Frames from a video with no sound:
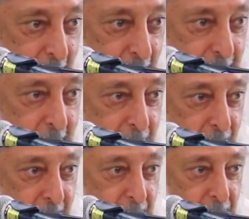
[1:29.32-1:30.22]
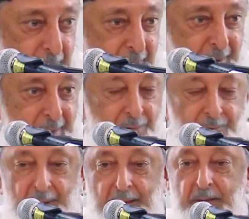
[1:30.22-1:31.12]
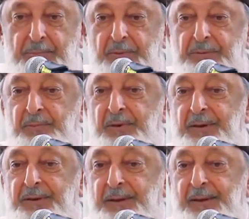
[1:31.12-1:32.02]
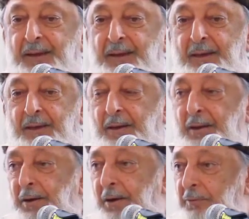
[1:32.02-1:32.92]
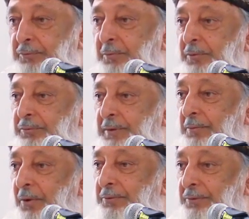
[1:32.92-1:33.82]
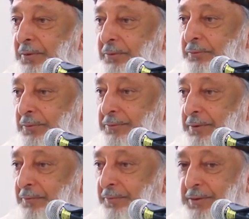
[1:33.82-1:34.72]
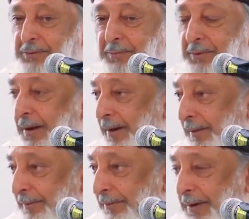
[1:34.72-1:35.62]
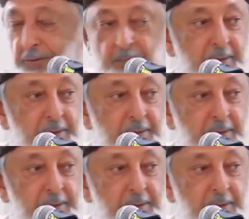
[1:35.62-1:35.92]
And that would have put an end to any possibility of a Muslim Orthodox Christian friendship and alliance. Next